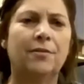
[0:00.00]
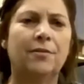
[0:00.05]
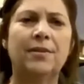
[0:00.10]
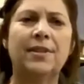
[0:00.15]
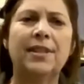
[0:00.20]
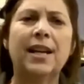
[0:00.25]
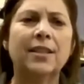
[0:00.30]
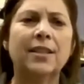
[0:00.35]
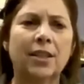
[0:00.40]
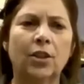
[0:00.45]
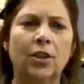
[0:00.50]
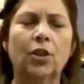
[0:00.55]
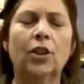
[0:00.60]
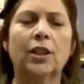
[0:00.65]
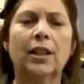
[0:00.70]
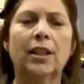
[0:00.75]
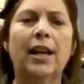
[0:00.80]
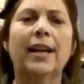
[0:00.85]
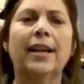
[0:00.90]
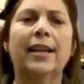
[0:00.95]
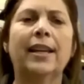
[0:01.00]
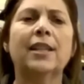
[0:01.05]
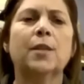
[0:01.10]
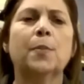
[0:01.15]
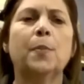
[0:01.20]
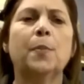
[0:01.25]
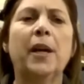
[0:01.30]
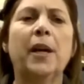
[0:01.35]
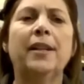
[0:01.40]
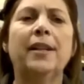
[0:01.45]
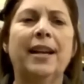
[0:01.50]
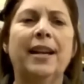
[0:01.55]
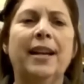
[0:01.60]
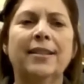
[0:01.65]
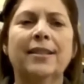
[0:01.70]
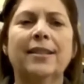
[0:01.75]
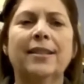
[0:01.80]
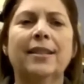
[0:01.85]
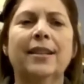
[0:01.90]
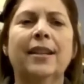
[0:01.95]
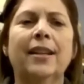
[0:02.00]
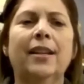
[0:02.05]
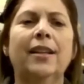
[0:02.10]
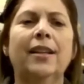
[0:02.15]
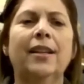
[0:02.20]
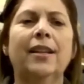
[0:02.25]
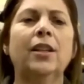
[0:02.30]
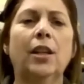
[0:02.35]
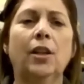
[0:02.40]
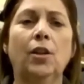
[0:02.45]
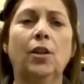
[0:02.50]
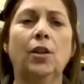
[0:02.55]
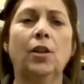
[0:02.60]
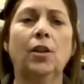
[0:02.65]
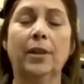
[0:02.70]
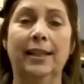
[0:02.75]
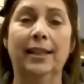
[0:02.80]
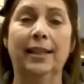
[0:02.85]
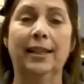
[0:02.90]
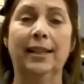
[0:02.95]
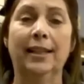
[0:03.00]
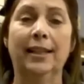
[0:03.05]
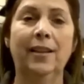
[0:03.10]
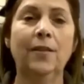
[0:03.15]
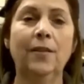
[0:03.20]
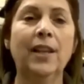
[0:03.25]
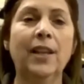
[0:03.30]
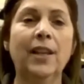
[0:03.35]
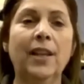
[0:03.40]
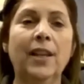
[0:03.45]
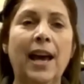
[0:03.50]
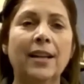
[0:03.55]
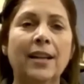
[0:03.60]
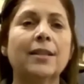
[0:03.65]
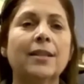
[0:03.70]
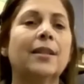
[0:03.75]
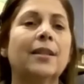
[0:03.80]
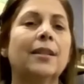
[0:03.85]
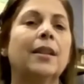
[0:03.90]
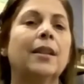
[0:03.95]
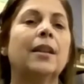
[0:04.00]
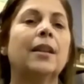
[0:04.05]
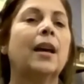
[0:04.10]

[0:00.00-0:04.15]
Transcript: doesn't look like it's been nested in, you can leave that.